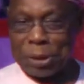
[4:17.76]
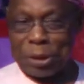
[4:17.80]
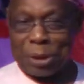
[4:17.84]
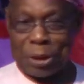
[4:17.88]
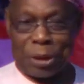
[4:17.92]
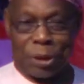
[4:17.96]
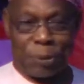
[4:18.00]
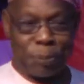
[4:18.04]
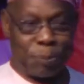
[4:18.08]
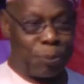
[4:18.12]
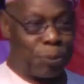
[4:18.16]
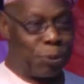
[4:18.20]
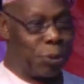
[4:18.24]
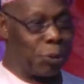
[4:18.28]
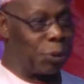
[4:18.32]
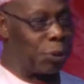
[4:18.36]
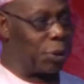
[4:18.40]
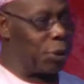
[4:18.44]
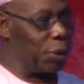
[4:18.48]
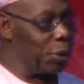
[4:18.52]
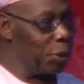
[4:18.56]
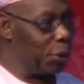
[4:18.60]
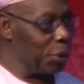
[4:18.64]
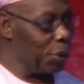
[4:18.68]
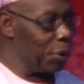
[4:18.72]
He
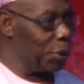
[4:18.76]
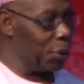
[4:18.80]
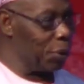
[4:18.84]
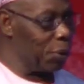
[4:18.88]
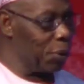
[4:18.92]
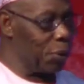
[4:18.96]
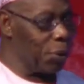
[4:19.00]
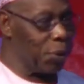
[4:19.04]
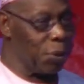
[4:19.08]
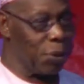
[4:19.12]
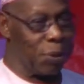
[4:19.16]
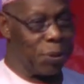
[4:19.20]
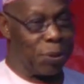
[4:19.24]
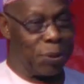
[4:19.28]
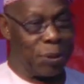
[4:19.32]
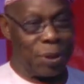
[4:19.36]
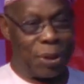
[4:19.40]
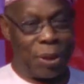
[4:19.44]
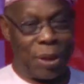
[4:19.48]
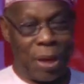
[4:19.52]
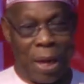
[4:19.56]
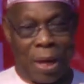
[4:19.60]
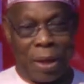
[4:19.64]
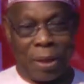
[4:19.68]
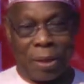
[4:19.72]
put the
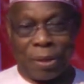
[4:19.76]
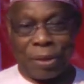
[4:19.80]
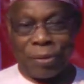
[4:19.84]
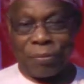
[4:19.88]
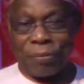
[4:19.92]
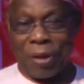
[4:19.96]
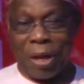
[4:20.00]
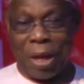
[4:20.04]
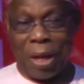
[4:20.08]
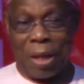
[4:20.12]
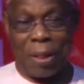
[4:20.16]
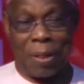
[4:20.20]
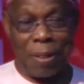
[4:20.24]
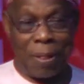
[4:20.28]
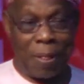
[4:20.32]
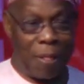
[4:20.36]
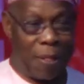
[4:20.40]
Nile River